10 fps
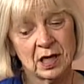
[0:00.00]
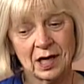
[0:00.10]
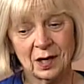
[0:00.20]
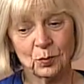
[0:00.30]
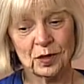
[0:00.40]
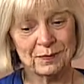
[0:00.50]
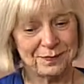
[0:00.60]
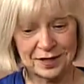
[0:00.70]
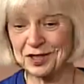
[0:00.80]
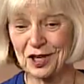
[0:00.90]
And we
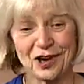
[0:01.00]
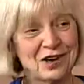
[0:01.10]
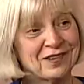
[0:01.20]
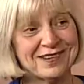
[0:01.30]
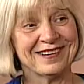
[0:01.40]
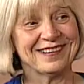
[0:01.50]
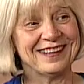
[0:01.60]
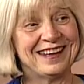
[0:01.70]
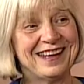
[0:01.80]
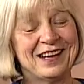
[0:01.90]
built a garden,
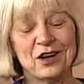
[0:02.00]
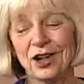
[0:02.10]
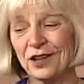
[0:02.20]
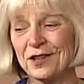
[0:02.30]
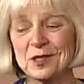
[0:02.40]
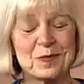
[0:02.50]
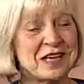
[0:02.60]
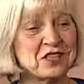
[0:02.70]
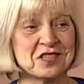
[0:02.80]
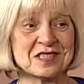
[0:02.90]
and all of those
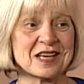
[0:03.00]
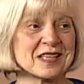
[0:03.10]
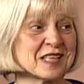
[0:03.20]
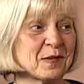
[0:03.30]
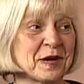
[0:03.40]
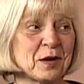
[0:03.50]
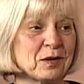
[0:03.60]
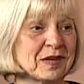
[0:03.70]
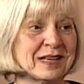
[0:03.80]
patients got to come out